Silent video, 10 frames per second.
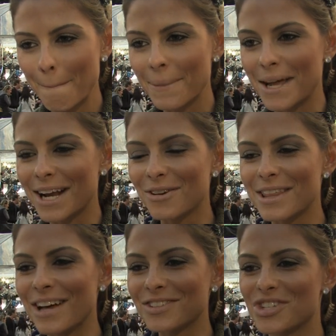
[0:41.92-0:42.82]
Then I go to
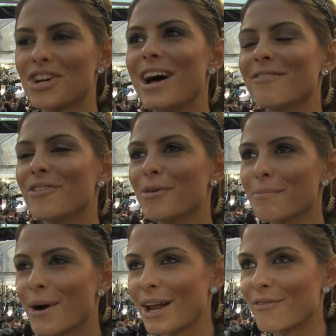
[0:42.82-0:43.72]
the Elton John viewing
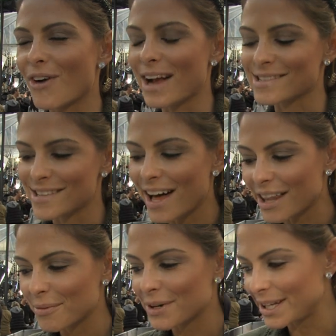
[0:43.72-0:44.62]
party for Access
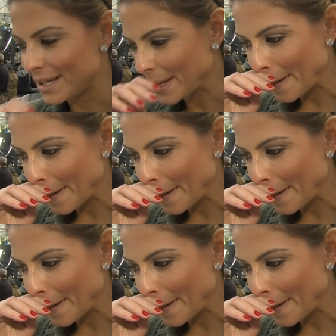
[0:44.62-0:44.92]
Hollywood.